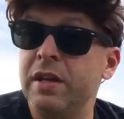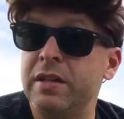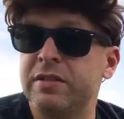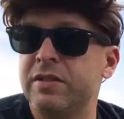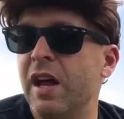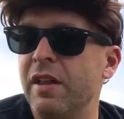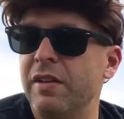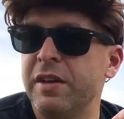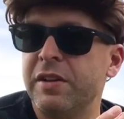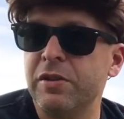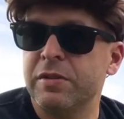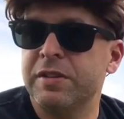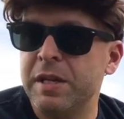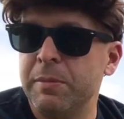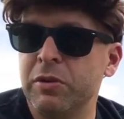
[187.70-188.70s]
it's not like
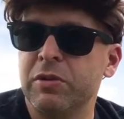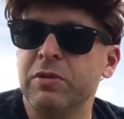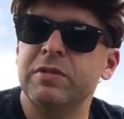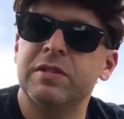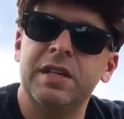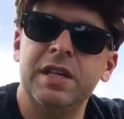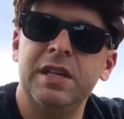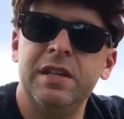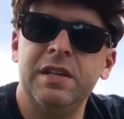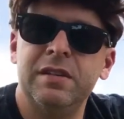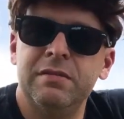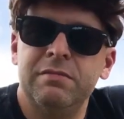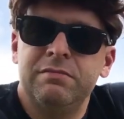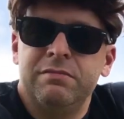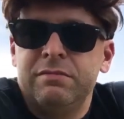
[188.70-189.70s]
your typical
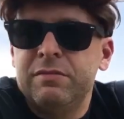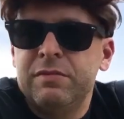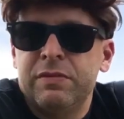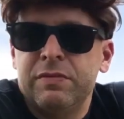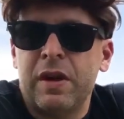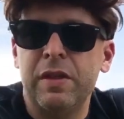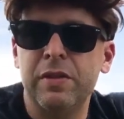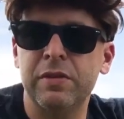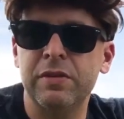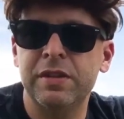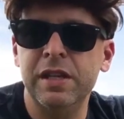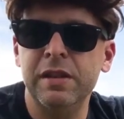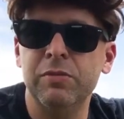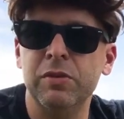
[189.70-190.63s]
teen Friday the 13th